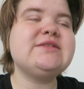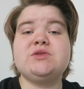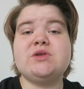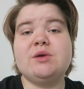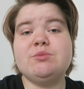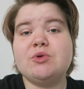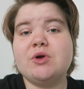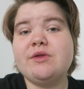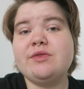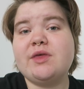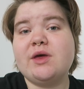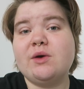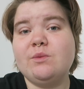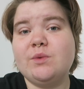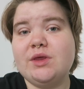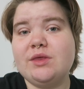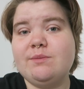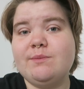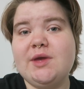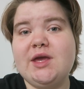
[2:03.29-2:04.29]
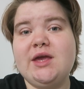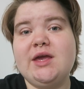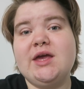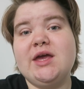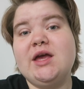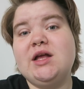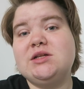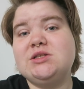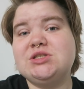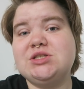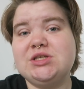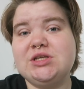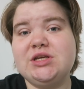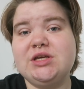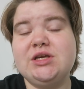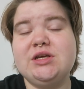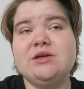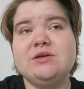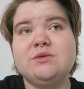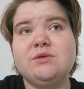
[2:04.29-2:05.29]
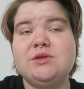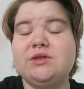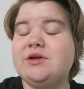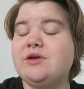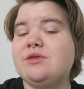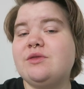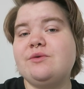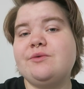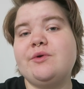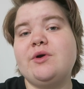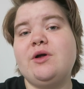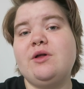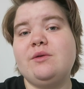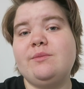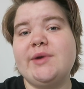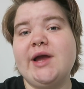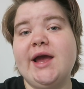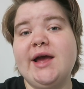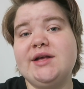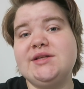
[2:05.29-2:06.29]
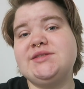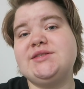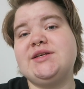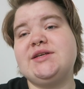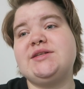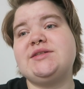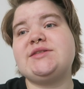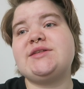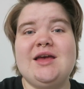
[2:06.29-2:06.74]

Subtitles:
So I brought that with me and she looked through all my answers,